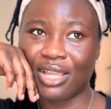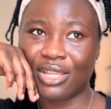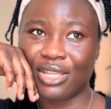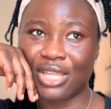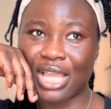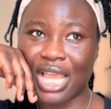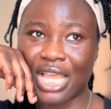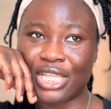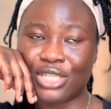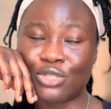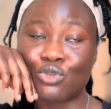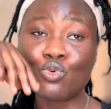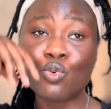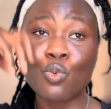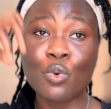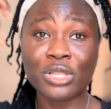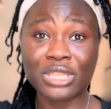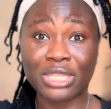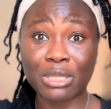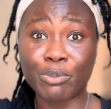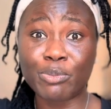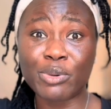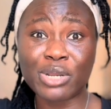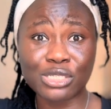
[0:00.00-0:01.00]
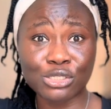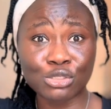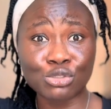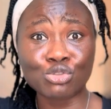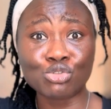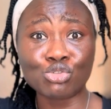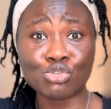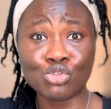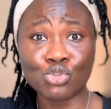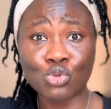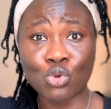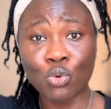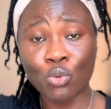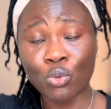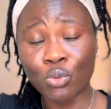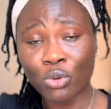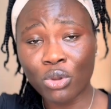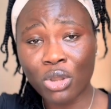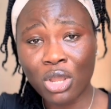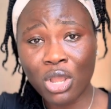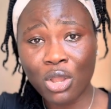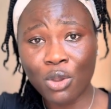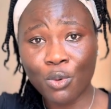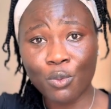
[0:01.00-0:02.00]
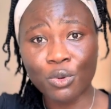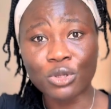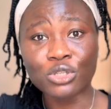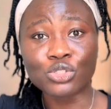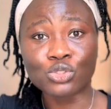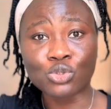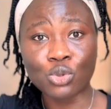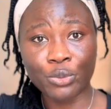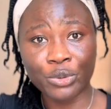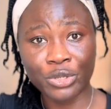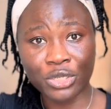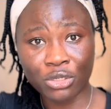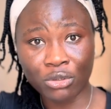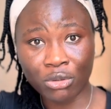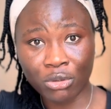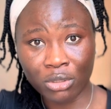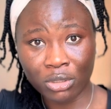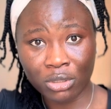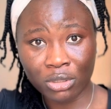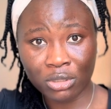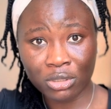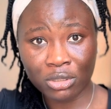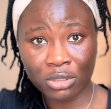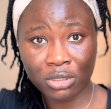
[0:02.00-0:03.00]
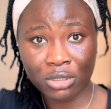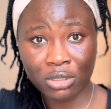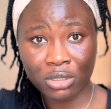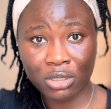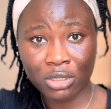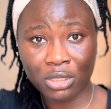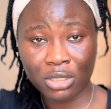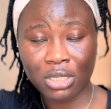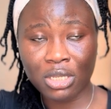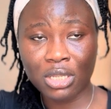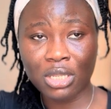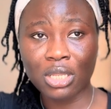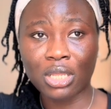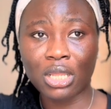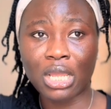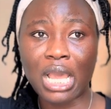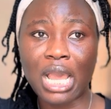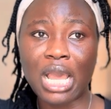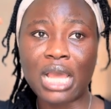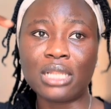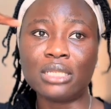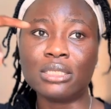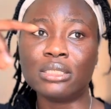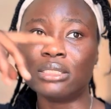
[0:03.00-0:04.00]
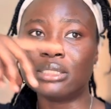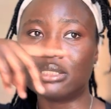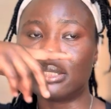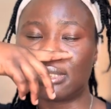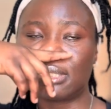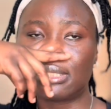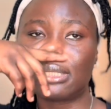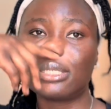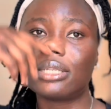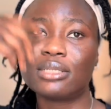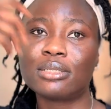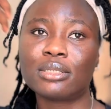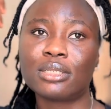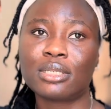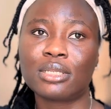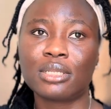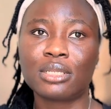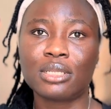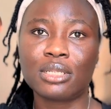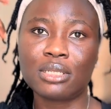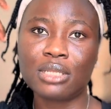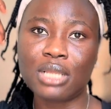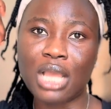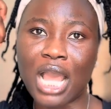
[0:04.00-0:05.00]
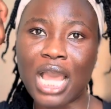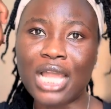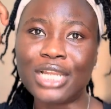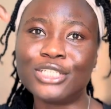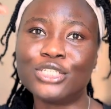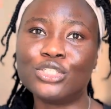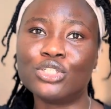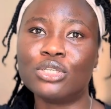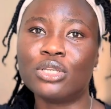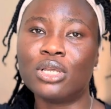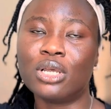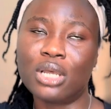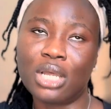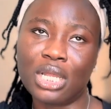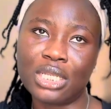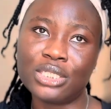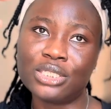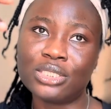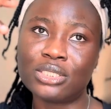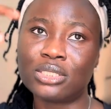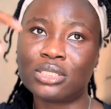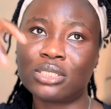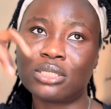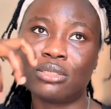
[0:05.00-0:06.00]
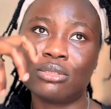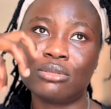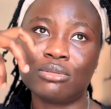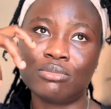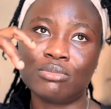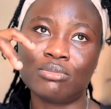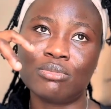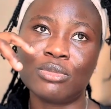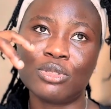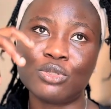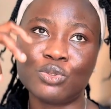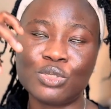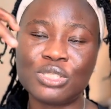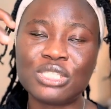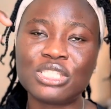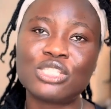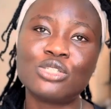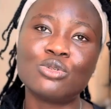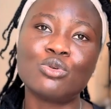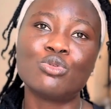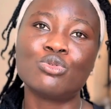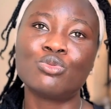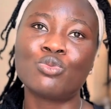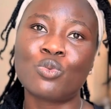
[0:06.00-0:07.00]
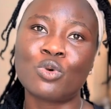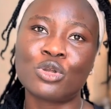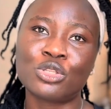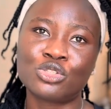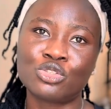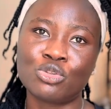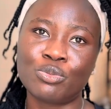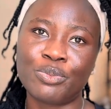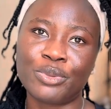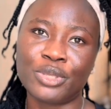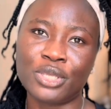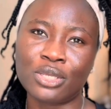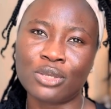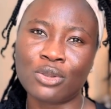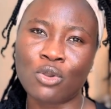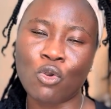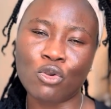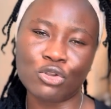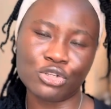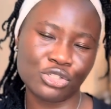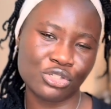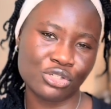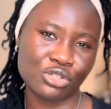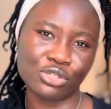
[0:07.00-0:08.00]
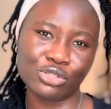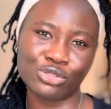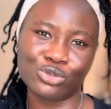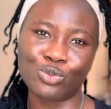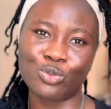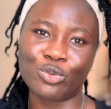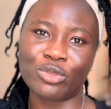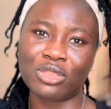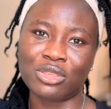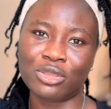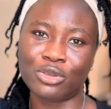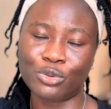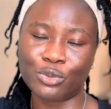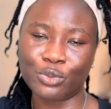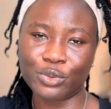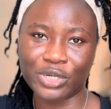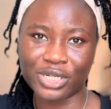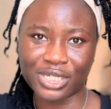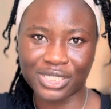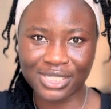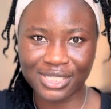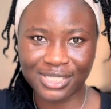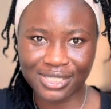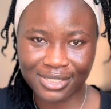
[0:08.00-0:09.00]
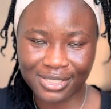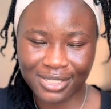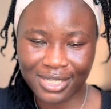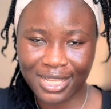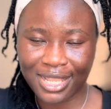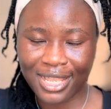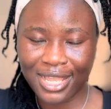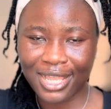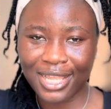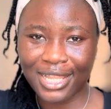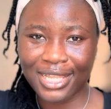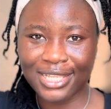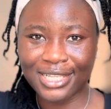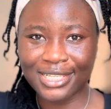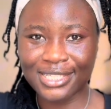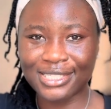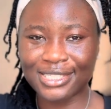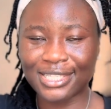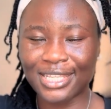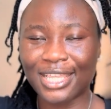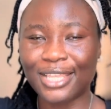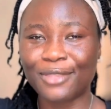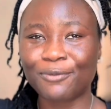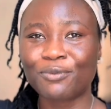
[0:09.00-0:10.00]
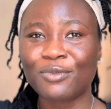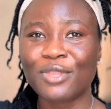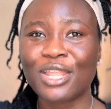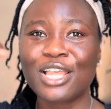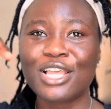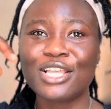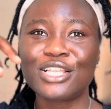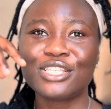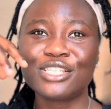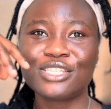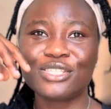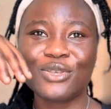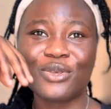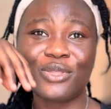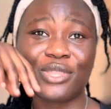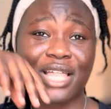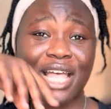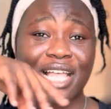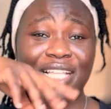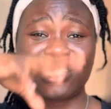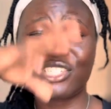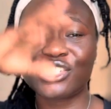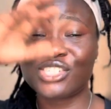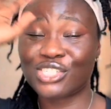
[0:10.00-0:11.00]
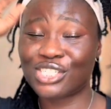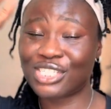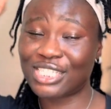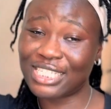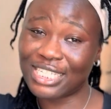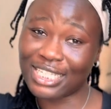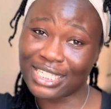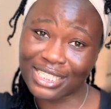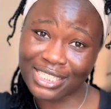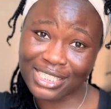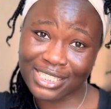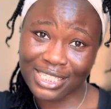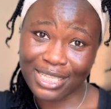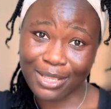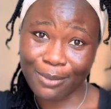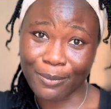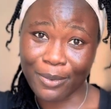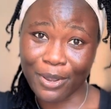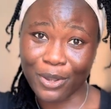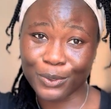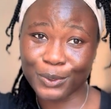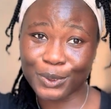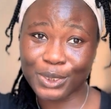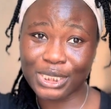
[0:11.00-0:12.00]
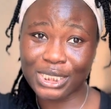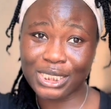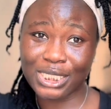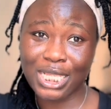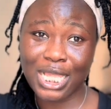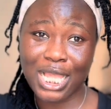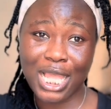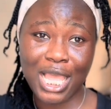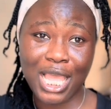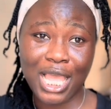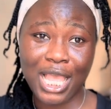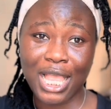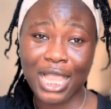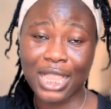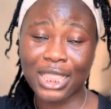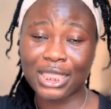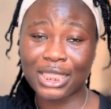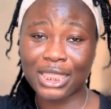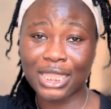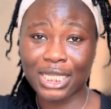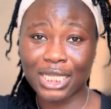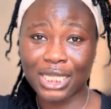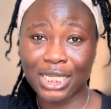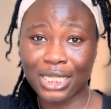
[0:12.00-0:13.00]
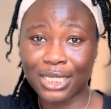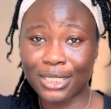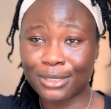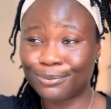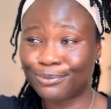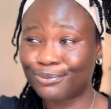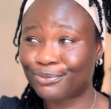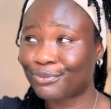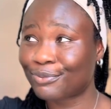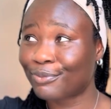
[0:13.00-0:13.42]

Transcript: and you want the person to know what's going on, and and you still want to be cautious with your words. You see, so that's just it about the